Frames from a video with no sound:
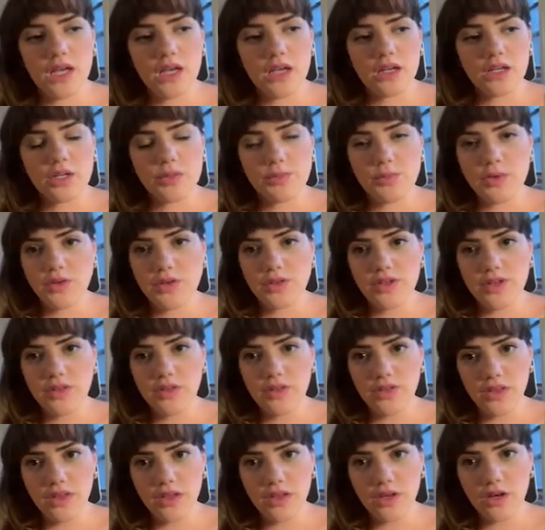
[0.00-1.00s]
community
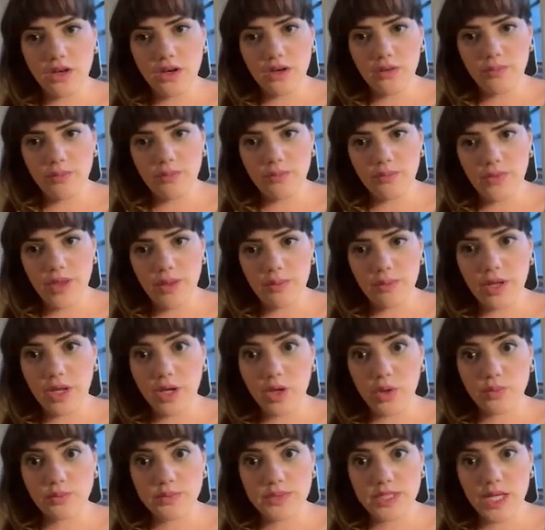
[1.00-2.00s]
theater in my
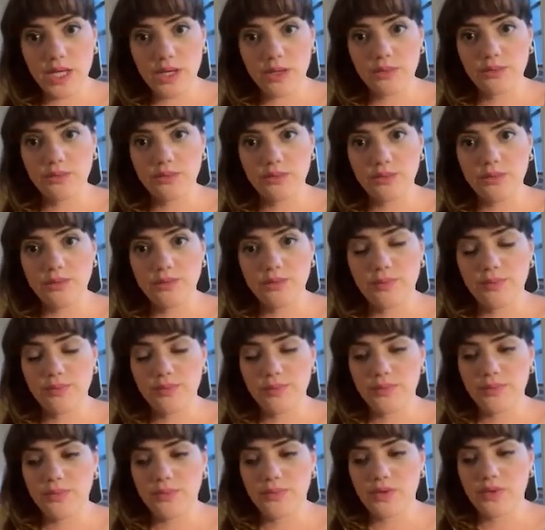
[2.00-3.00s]
hometown,
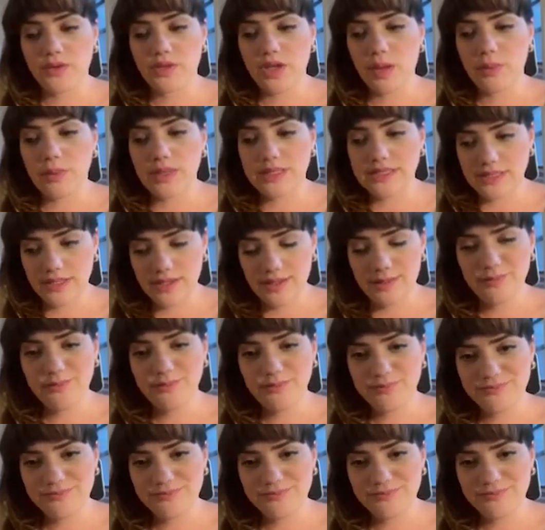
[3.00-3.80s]
Taubate.